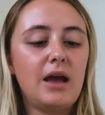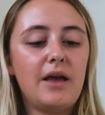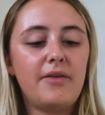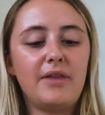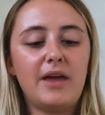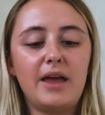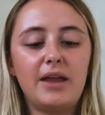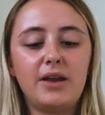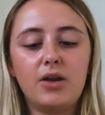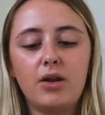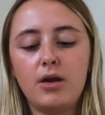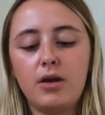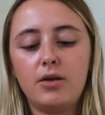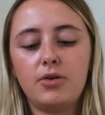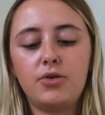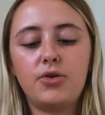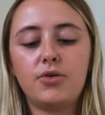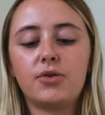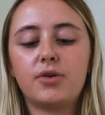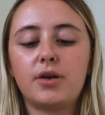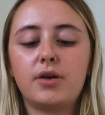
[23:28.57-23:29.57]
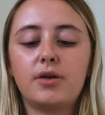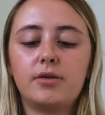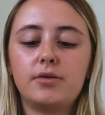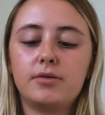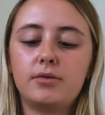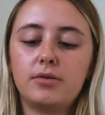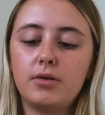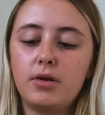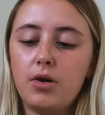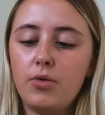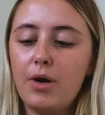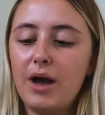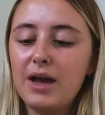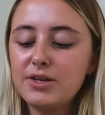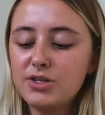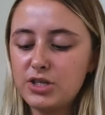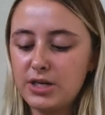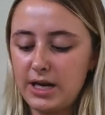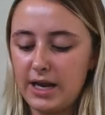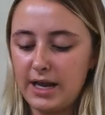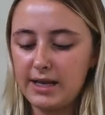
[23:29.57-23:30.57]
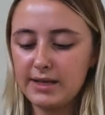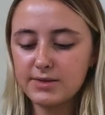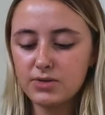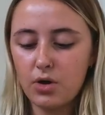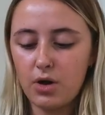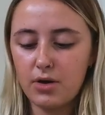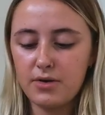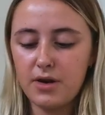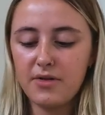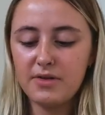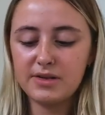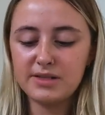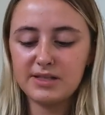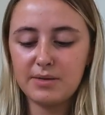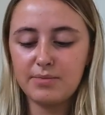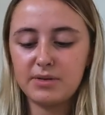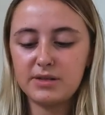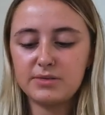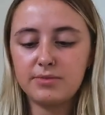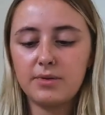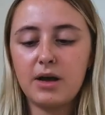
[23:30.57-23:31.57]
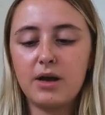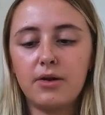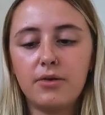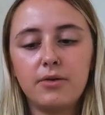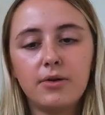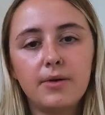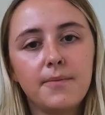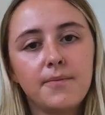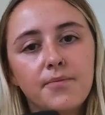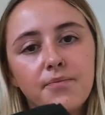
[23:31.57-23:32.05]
And then you can, oh, actually it's got another zip as well.